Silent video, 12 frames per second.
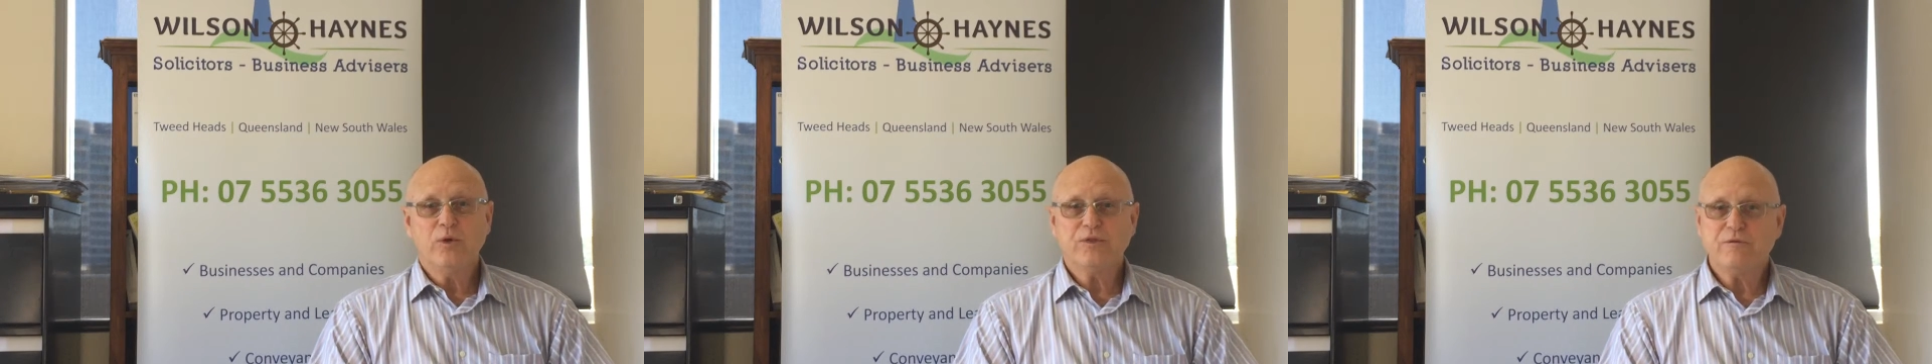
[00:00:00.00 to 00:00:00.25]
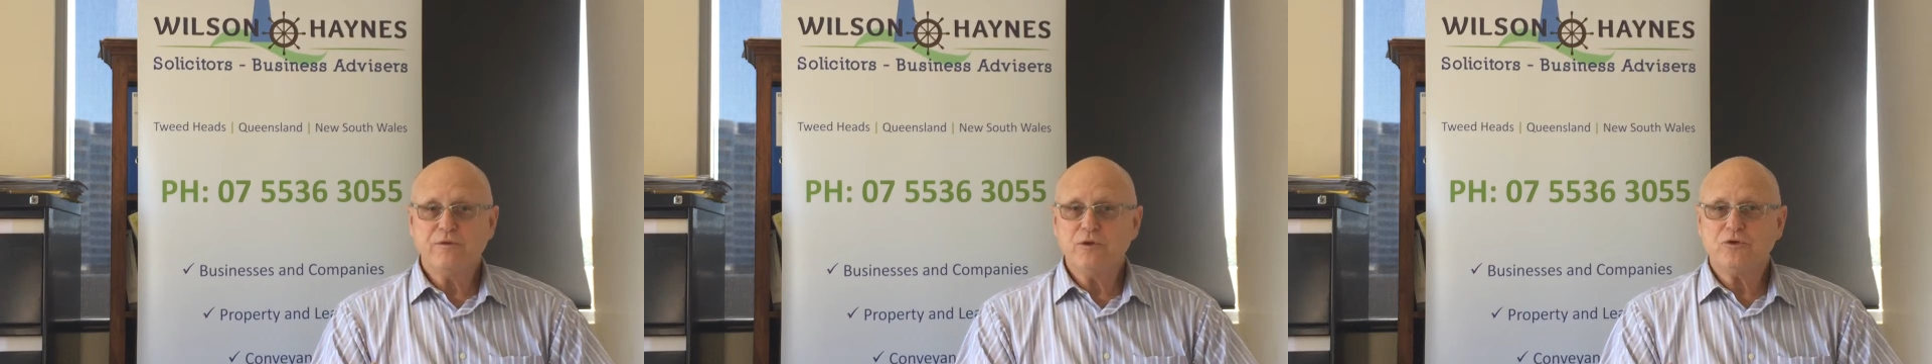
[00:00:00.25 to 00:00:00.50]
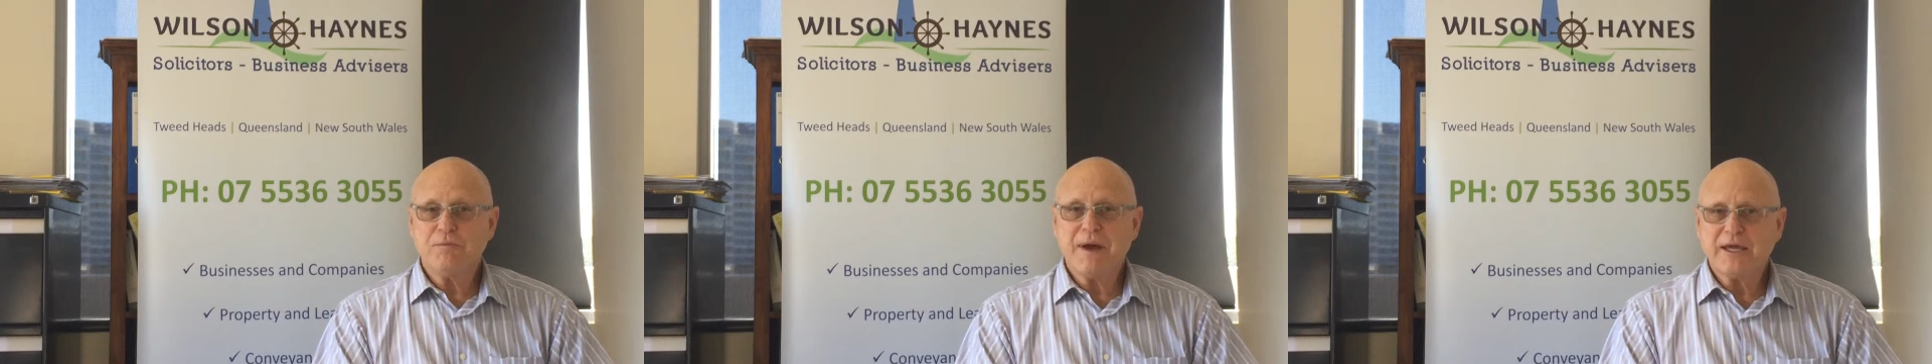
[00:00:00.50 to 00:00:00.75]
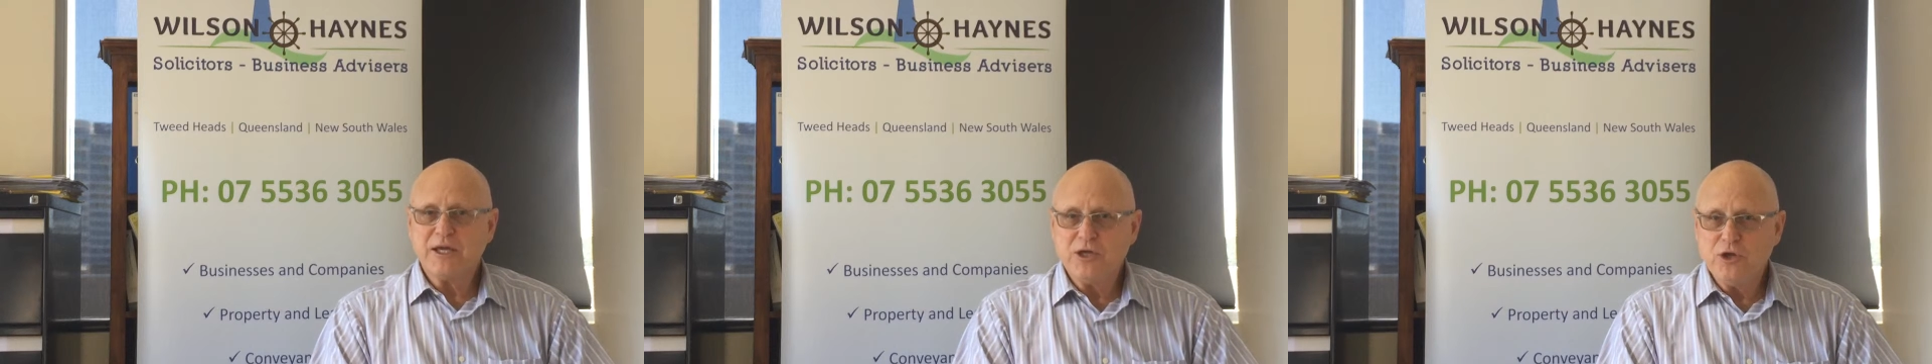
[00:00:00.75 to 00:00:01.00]
with a view to
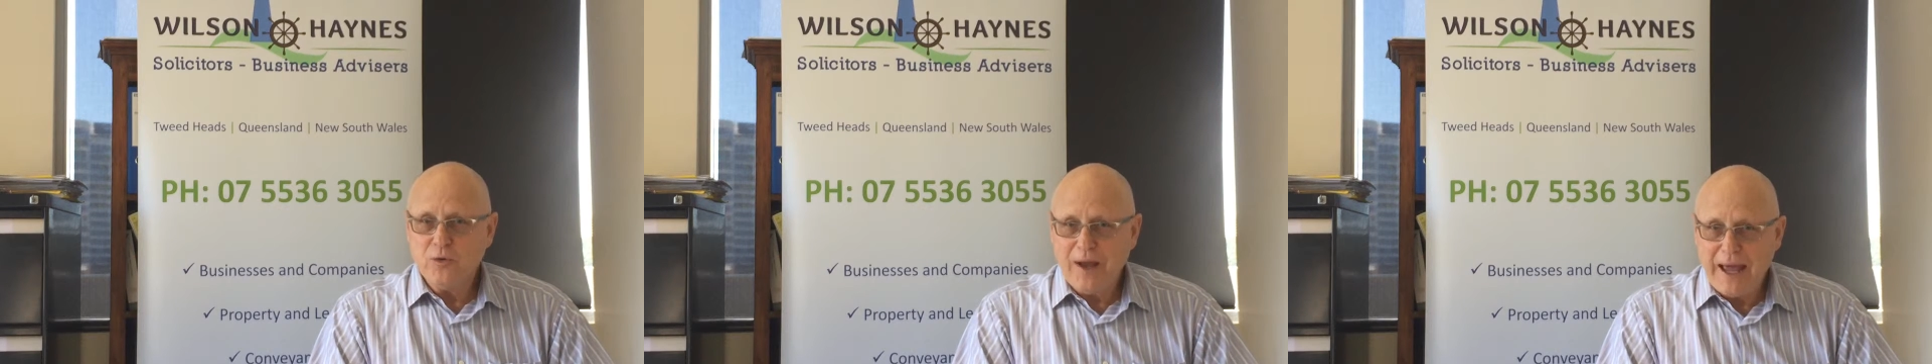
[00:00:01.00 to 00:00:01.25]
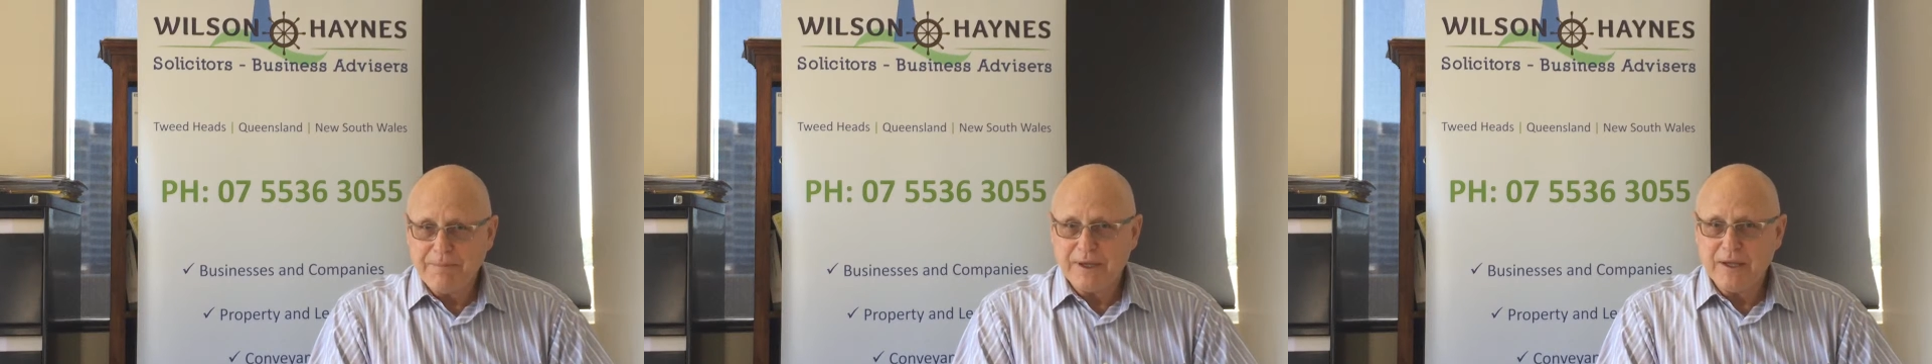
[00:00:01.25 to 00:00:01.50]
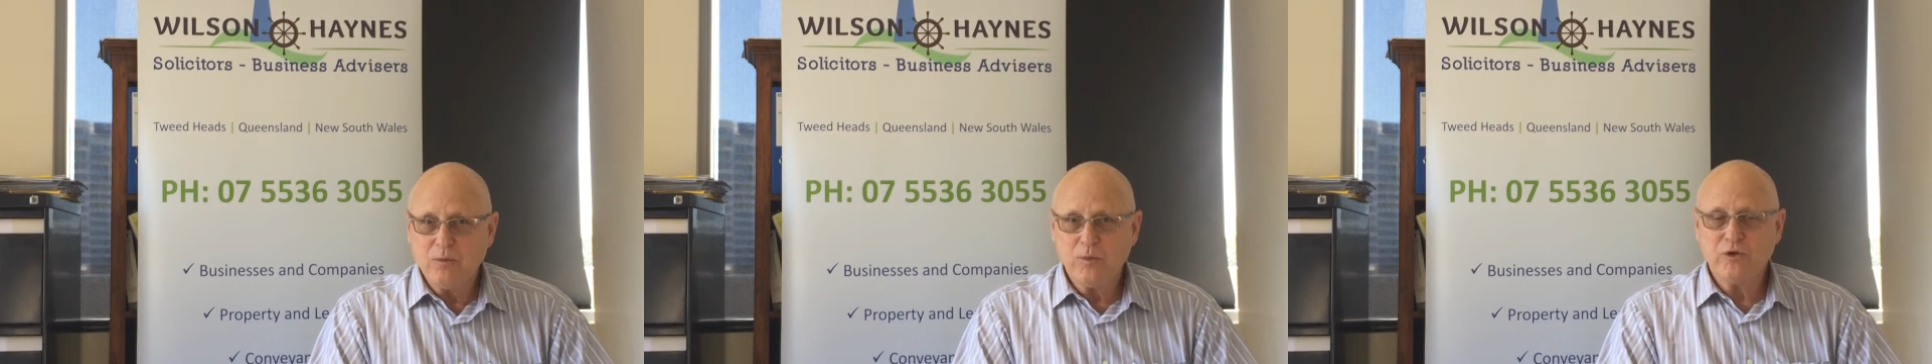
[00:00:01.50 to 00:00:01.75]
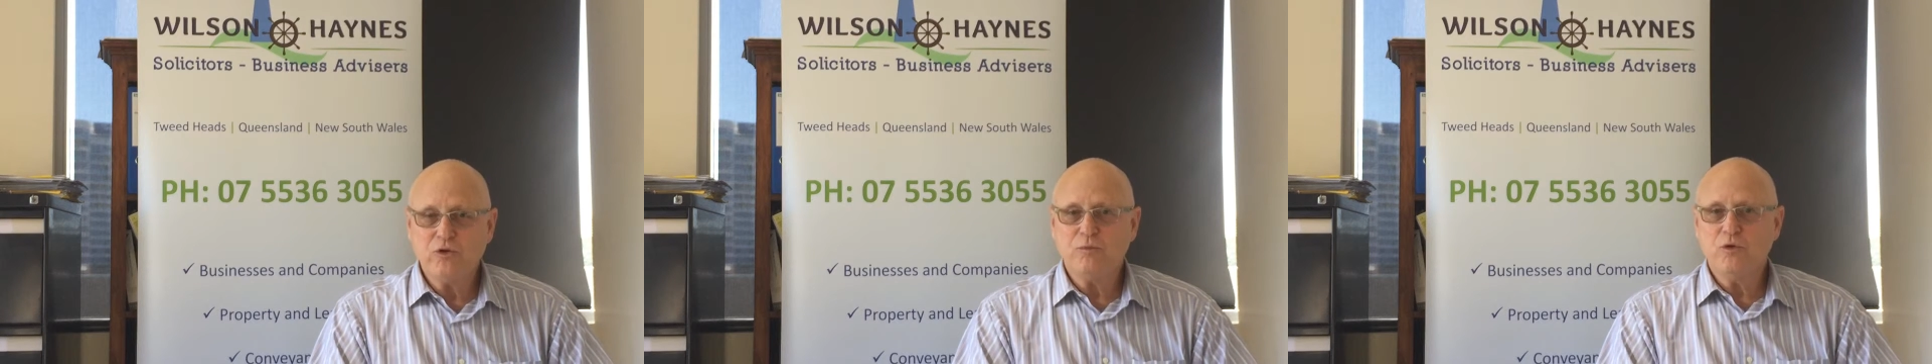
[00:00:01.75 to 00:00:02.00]
making you happy
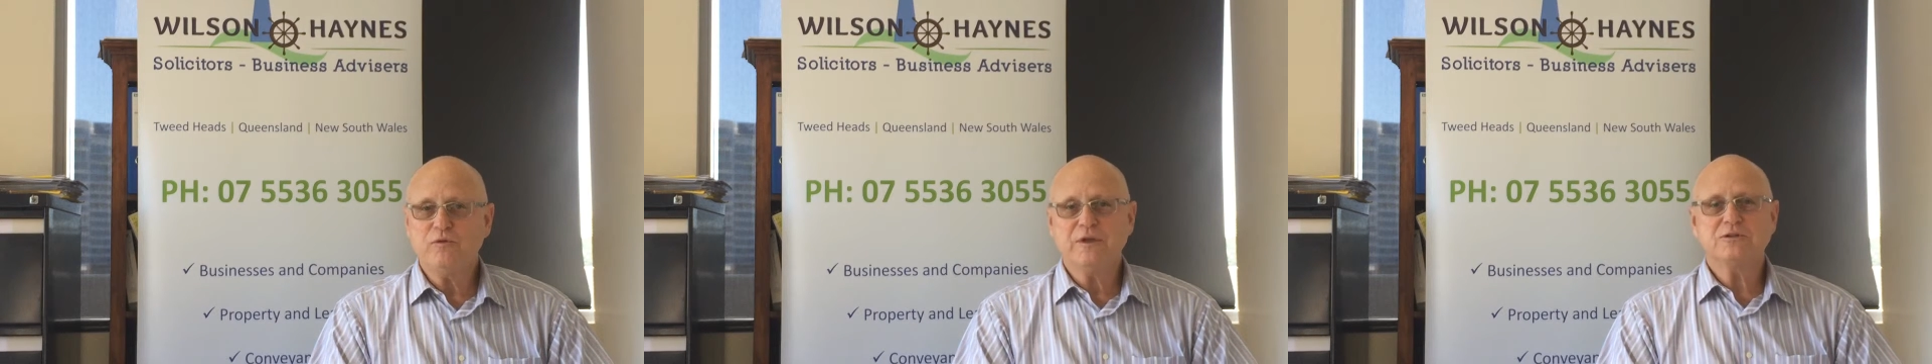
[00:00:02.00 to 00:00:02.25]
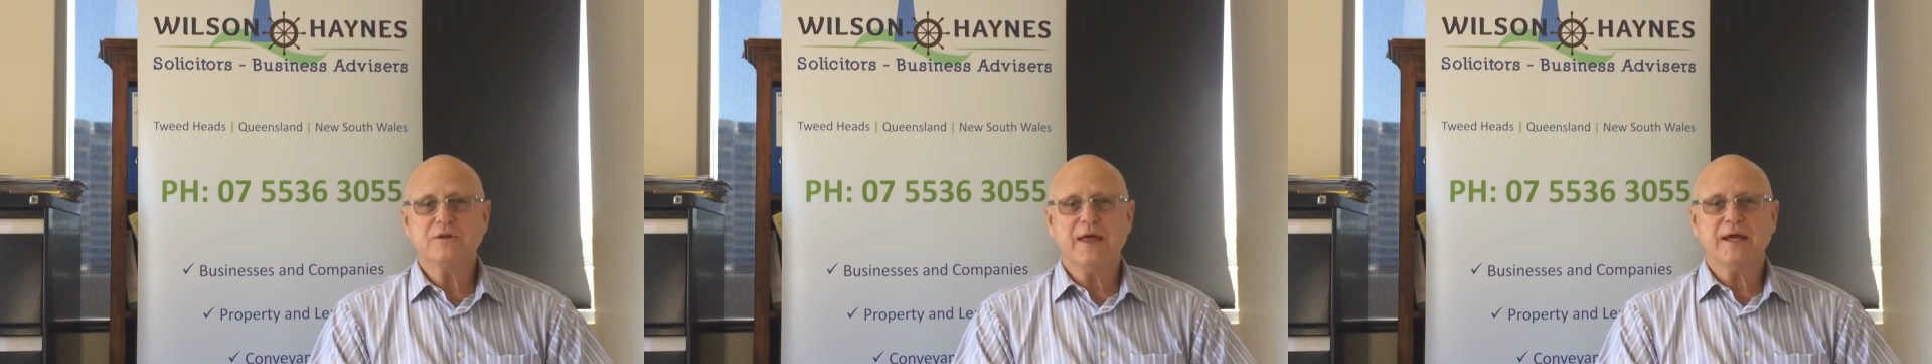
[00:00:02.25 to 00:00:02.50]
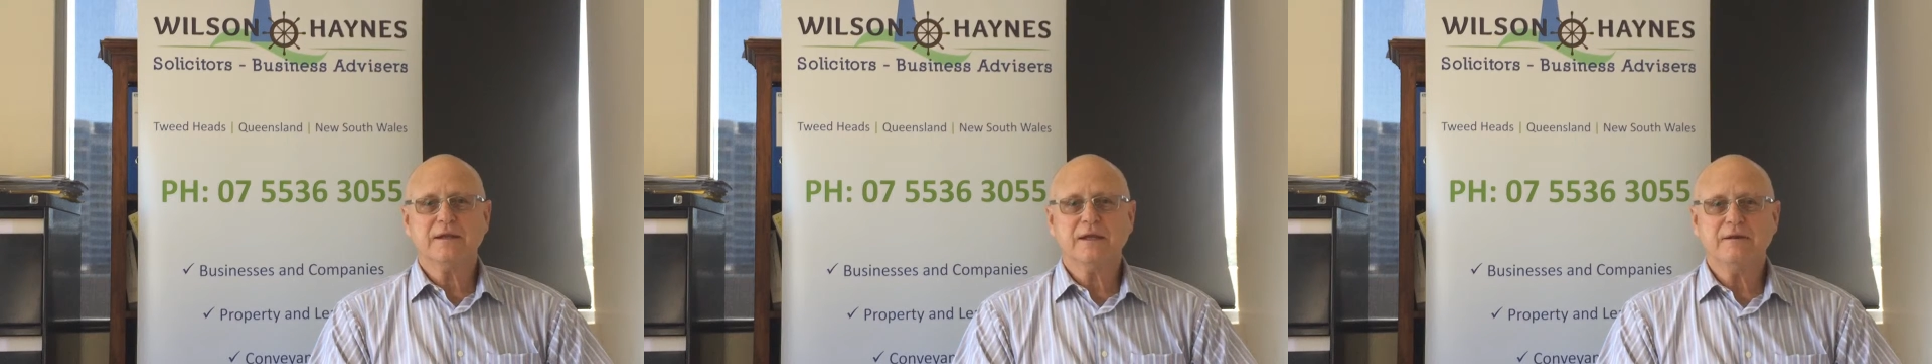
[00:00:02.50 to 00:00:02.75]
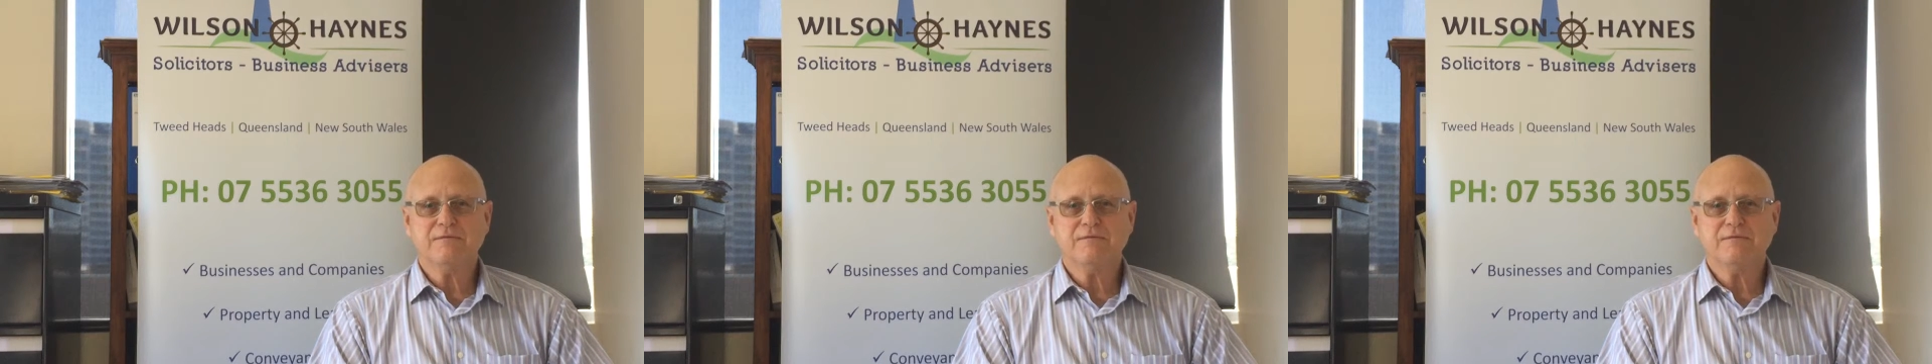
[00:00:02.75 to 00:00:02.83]
when you move into that